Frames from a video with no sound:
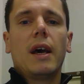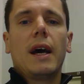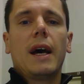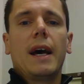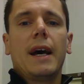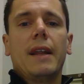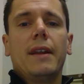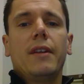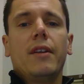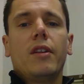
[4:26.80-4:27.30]

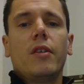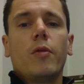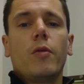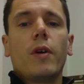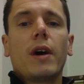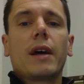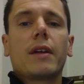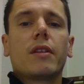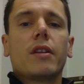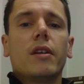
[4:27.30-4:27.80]
And the
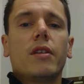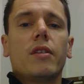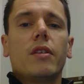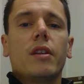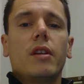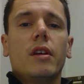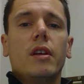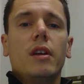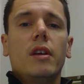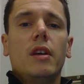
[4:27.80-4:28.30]
fact that
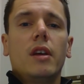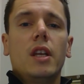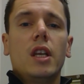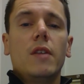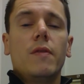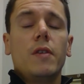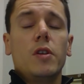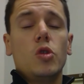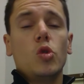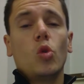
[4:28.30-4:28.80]
the
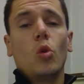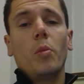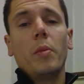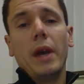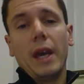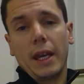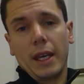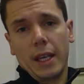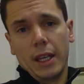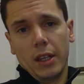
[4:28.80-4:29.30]
individual
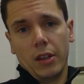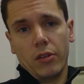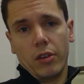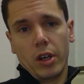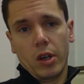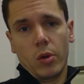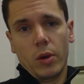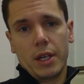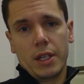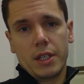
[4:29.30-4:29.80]
making the
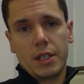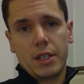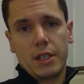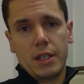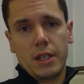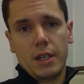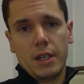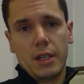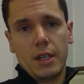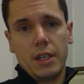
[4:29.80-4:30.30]
request
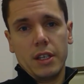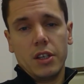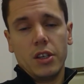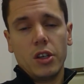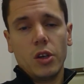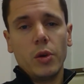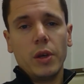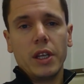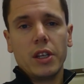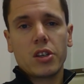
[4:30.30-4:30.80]
is
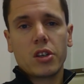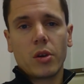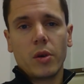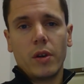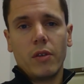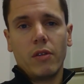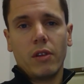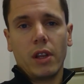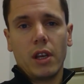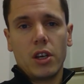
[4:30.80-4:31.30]
doing so
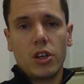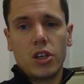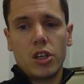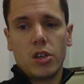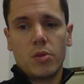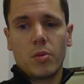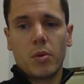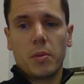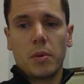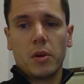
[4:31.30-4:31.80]
in relation
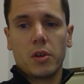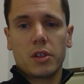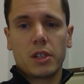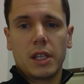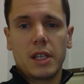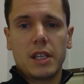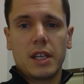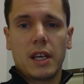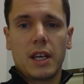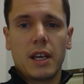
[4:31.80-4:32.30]
to proposed
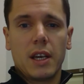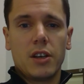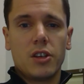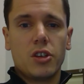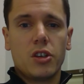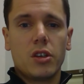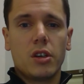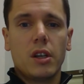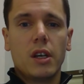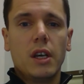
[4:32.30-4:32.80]

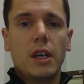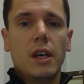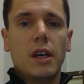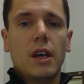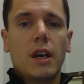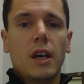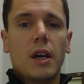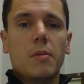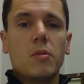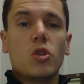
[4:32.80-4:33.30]
litigation
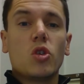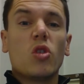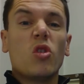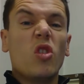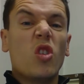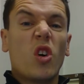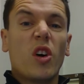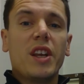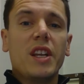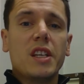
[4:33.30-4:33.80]
should
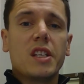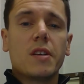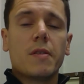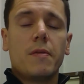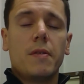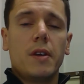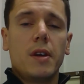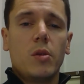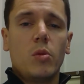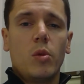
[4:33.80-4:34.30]
not
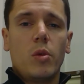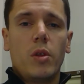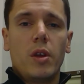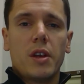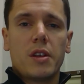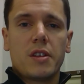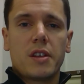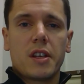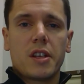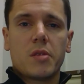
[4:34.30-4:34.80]
interfere with the
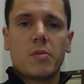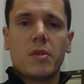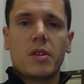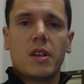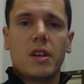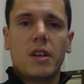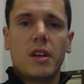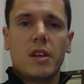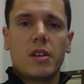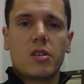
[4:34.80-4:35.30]
assessment
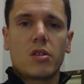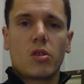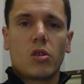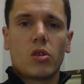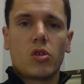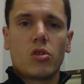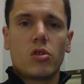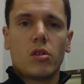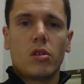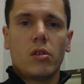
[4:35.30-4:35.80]
the data
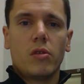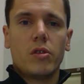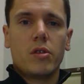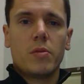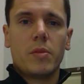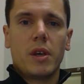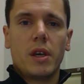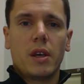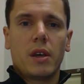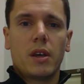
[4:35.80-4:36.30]
controller is
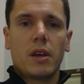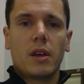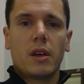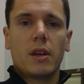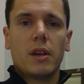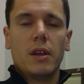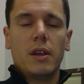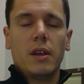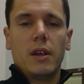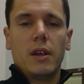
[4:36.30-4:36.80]
making.
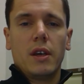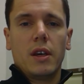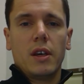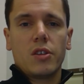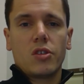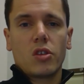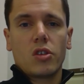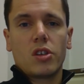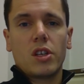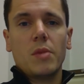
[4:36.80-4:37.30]

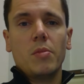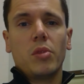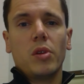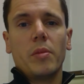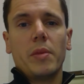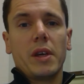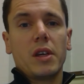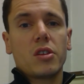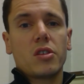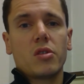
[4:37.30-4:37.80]
So simply
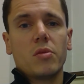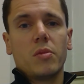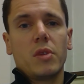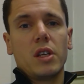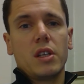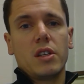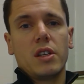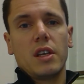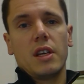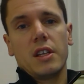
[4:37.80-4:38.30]
because somebody
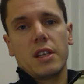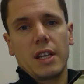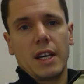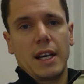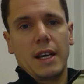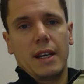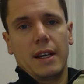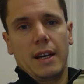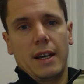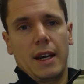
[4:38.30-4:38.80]
says,
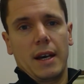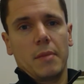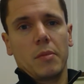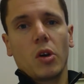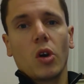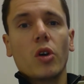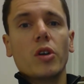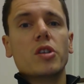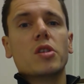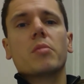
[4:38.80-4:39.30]
I'm
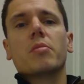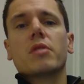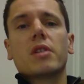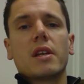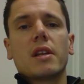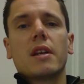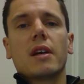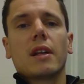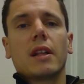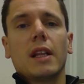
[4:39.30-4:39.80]
going to
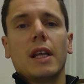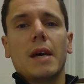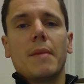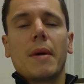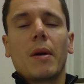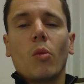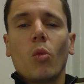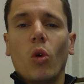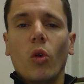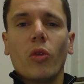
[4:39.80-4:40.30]
present a claim,
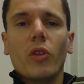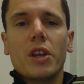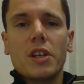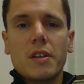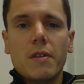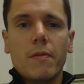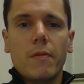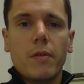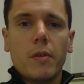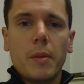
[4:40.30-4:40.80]
I want this
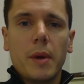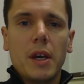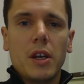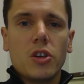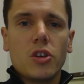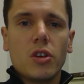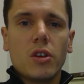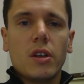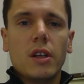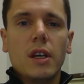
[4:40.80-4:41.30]

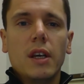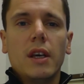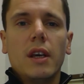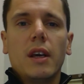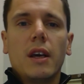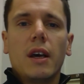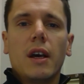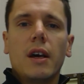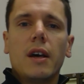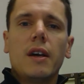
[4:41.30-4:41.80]
information,
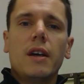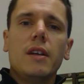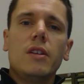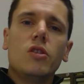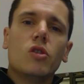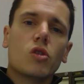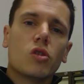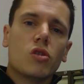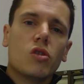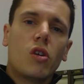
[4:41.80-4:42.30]
it
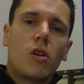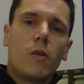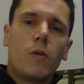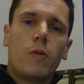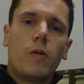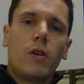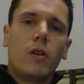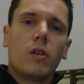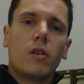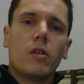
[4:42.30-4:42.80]
does not
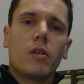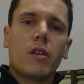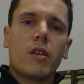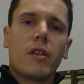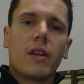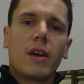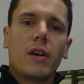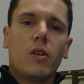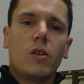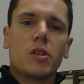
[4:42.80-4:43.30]
follow
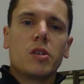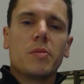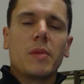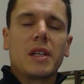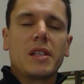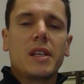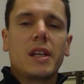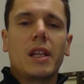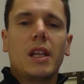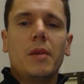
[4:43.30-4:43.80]
that
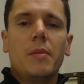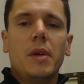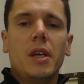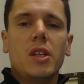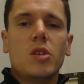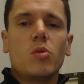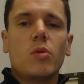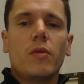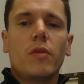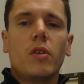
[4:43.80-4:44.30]
automatically
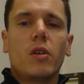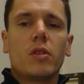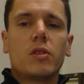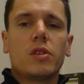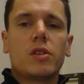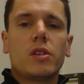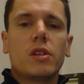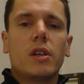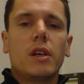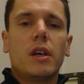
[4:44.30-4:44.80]
means we've got
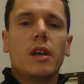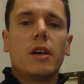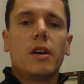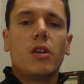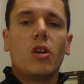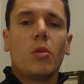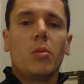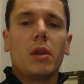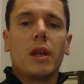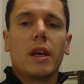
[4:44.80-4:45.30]

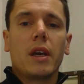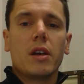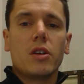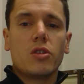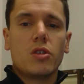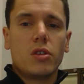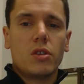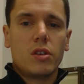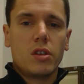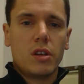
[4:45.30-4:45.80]
an
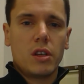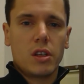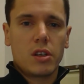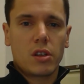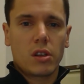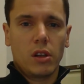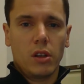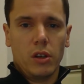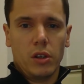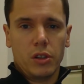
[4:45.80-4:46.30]
obligation to
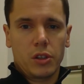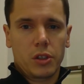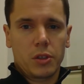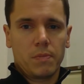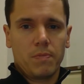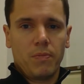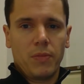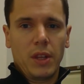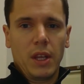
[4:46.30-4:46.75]
disclose.